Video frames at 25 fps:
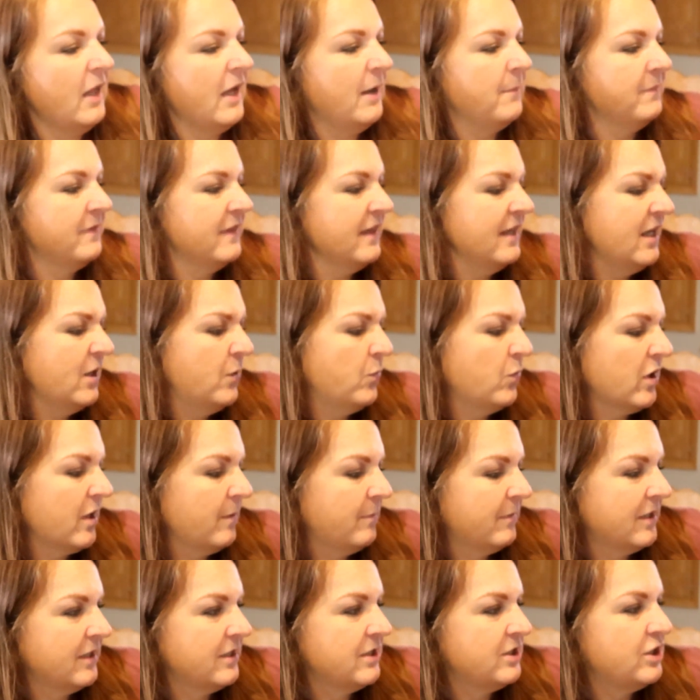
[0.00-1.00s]
I'm thinking what I'm
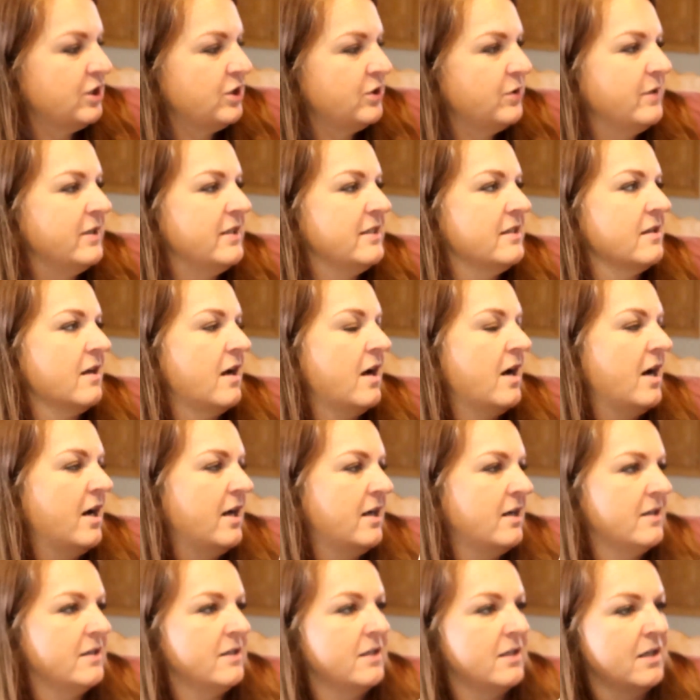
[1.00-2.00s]
gonna do is
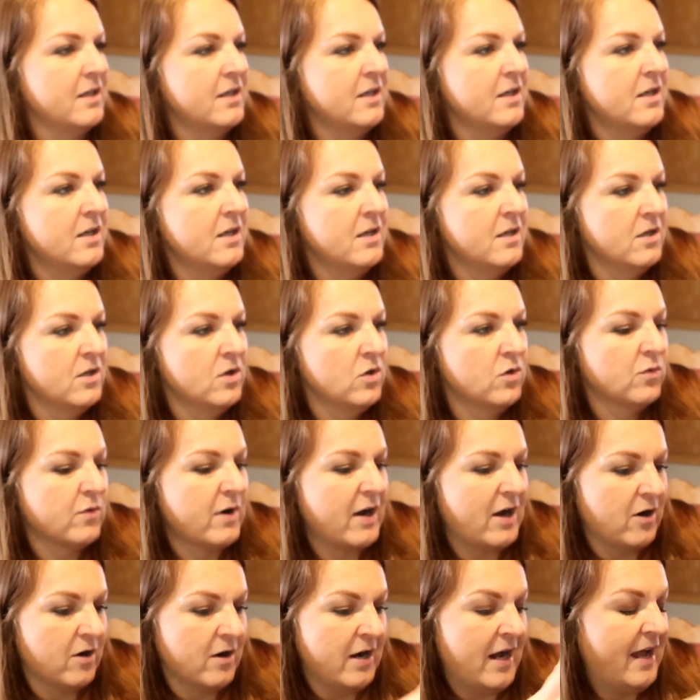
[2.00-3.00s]
un-
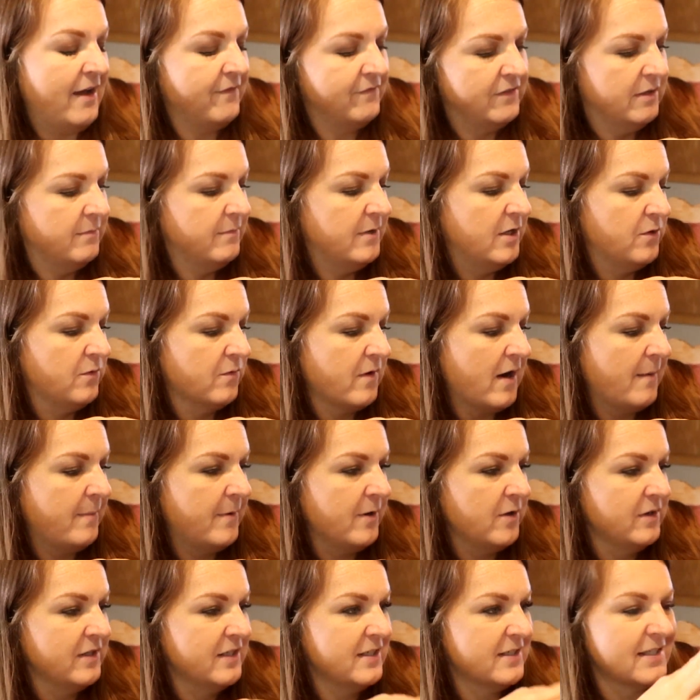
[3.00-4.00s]
or have them unwrap
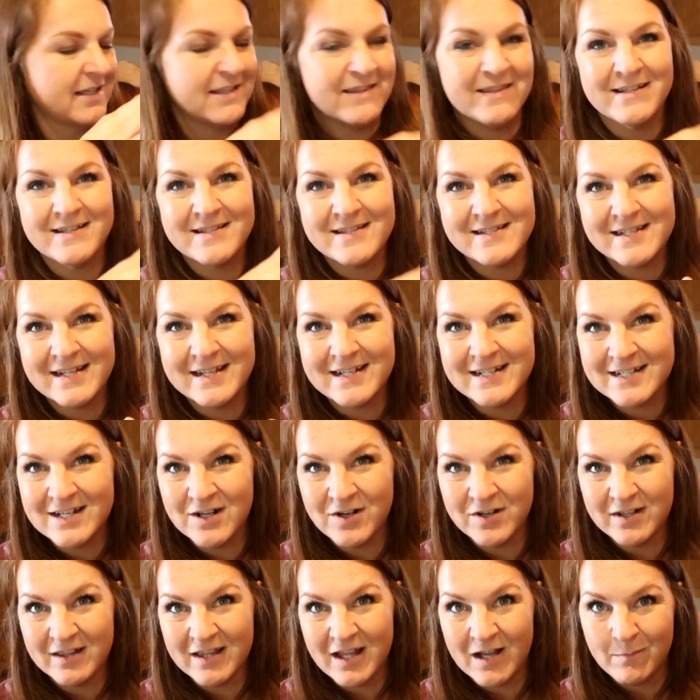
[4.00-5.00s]
all this and then stick it
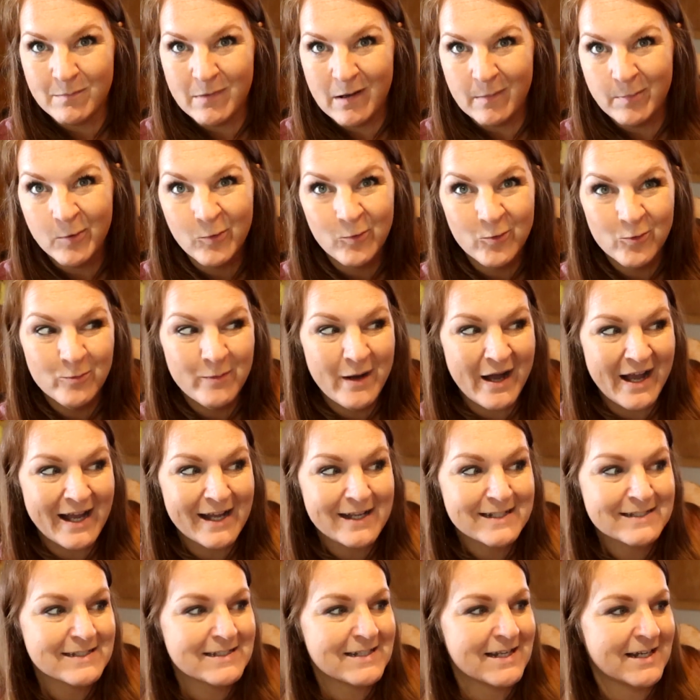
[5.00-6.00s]
down in like my pool
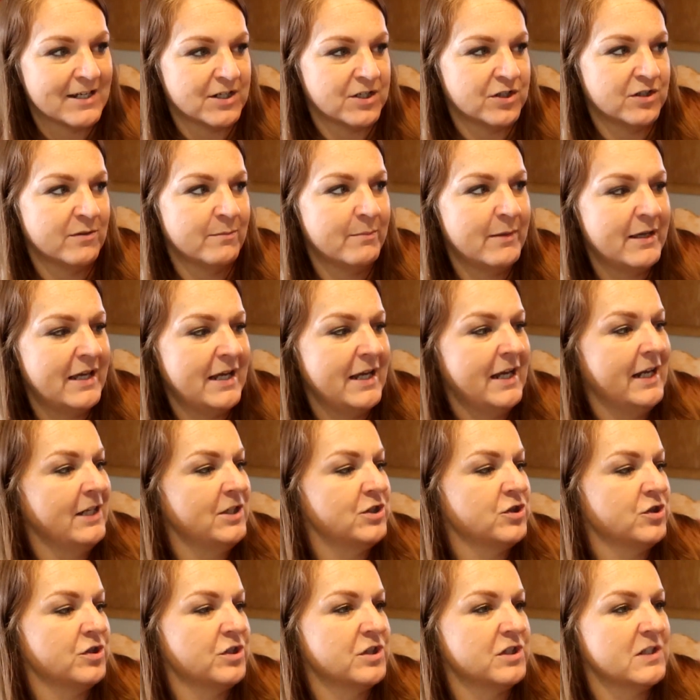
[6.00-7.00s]
bag to take to the
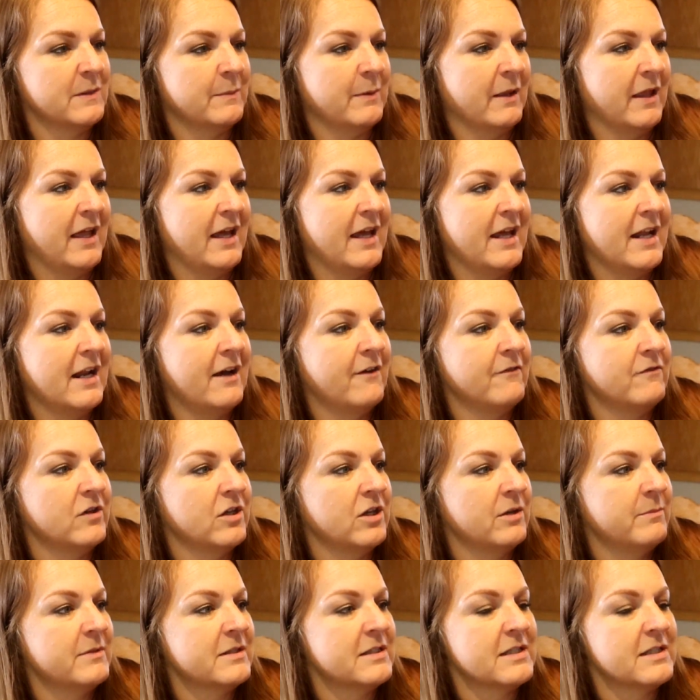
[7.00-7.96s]
beach or just to play and have fun in